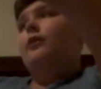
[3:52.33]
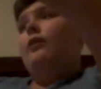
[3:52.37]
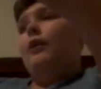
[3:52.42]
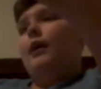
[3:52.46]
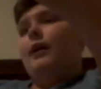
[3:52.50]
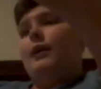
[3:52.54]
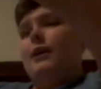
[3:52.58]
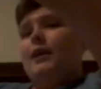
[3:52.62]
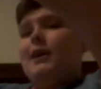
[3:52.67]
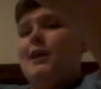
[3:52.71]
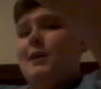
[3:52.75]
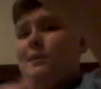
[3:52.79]

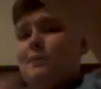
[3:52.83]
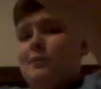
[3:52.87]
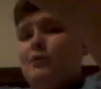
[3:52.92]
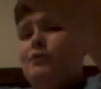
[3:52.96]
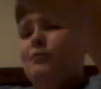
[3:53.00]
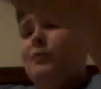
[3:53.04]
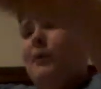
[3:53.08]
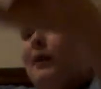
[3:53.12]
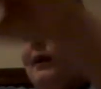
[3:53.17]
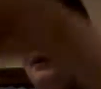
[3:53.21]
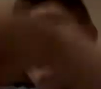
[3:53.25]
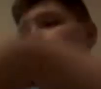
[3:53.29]
then keep
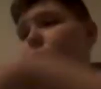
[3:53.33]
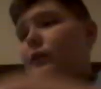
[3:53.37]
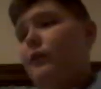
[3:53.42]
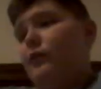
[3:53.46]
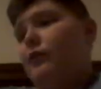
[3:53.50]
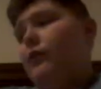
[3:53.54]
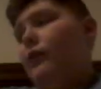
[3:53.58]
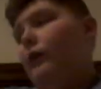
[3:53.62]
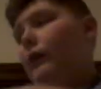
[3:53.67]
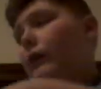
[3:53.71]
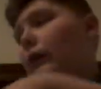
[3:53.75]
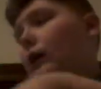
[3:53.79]
spraying
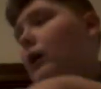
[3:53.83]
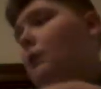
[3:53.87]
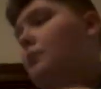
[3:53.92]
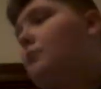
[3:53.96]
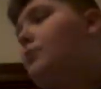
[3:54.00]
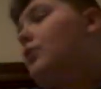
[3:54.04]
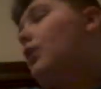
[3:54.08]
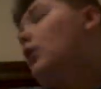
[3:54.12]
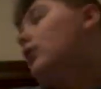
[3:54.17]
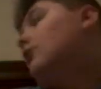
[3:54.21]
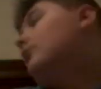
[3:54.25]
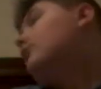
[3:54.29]
until it
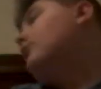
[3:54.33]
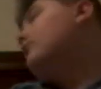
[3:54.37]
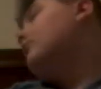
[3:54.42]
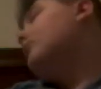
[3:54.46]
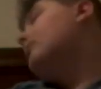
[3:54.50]
comes off.